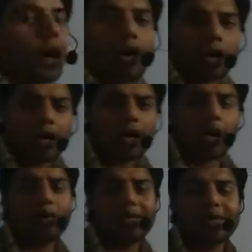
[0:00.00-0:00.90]
are not
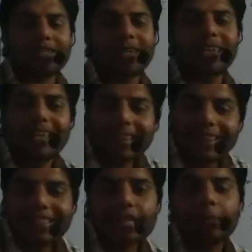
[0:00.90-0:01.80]
always present.
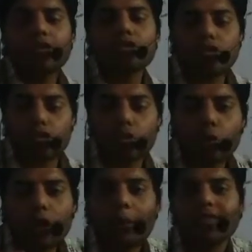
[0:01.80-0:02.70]
This MHC2
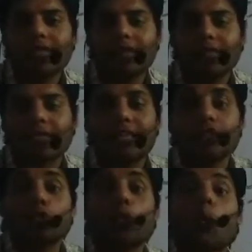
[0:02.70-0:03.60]
will be
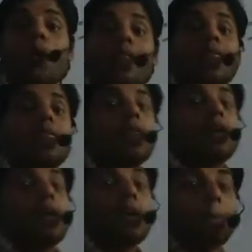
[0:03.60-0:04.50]
synthesized when
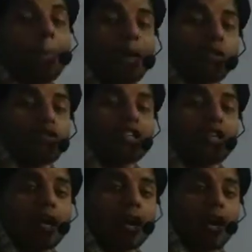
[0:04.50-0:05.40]
the
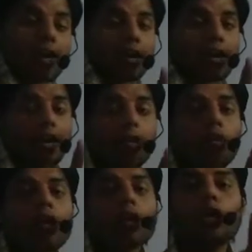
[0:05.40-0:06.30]
pathogen are
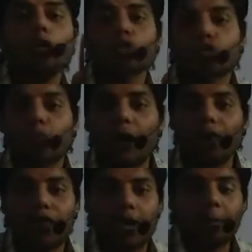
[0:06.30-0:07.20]
converted into small
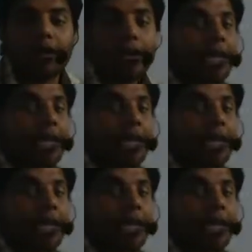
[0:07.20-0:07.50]
fragment.